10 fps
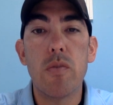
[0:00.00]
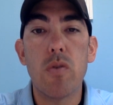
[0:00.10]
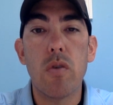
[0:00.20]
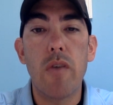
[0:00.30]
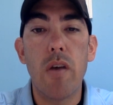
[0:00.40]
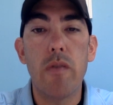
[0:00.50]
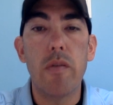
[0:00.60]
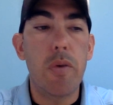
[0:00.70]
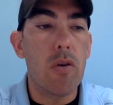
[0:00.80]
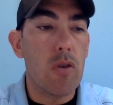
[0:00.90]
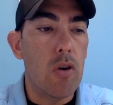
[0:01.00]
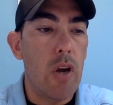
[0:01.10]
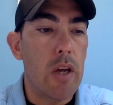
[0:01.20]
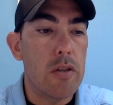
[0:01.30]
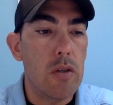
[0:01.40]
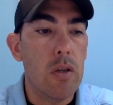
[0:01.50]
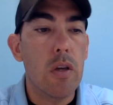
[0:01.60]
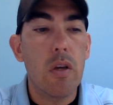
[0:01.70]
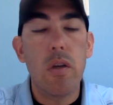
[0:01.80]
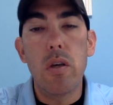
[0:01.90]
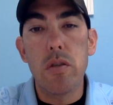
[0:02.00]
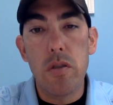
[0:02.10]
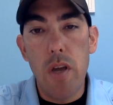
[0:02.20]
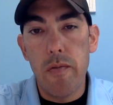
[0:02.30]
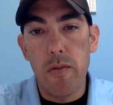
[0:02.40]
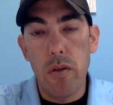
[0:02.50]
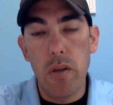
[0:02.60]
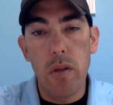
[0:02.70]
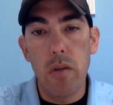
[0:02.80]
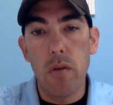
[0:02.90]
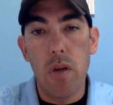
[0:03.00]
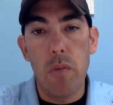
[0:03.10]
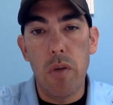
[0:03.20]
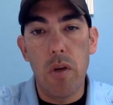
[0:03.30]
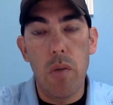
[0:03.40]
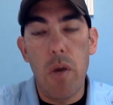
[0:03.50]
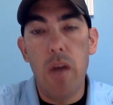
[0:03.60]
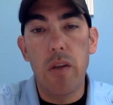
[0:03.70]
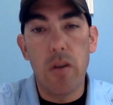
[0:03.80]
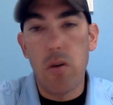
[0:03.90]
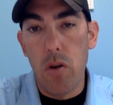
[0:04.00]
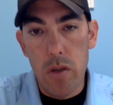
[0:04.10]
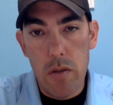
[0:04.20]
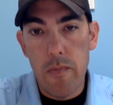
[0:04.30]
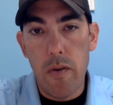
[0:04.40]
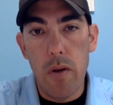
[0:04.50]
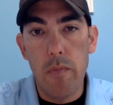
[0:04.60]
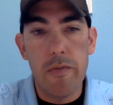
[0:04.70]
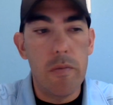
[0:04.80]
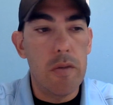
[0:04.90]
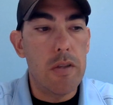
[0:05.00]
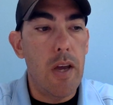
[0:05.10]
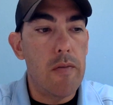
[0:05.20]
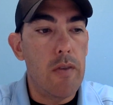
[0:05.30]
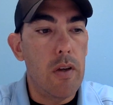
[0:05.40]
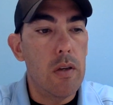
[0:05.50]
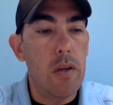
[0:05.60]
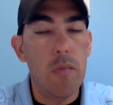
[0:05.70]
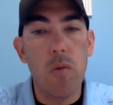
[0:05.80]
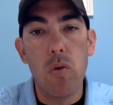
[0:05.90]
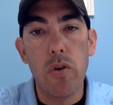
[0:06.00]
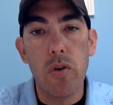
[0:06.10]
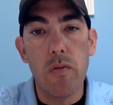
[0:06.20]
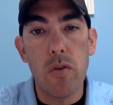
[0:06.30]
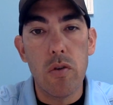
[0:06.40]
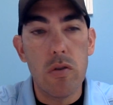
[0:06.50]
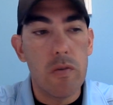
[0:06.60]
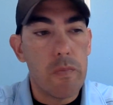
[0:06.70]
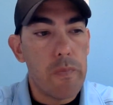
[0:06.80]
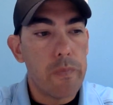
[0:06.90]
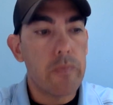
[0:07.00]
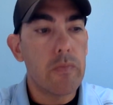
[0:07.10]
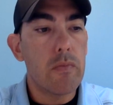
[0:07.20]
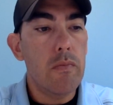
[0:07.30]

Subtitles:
some sort of healthy peer interaction is definitely going to become highly encouraged from the staff at Boulder Universal.